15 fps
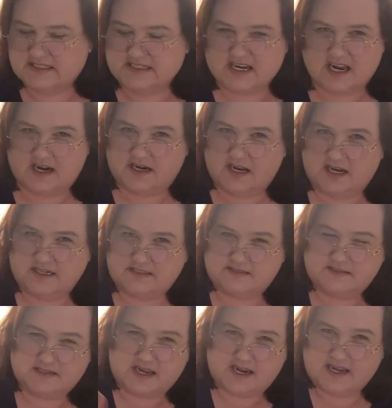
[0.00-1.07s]
kind of not,
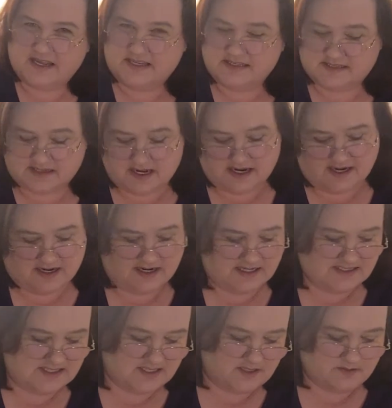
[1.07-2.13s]
kind of is, kind of
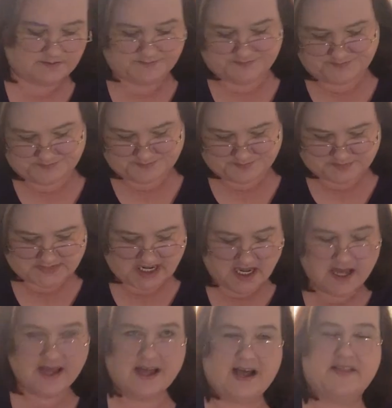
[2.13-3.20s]
not, so.
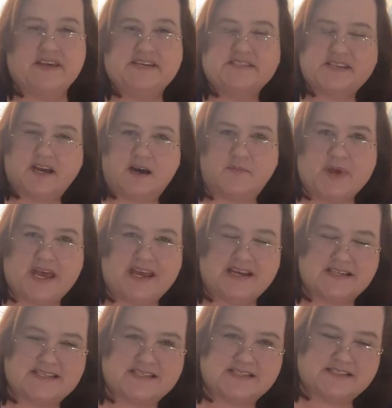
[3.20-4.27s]
And then Tom
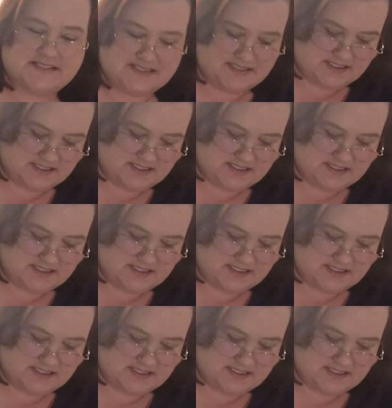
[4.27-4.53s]
Hanks.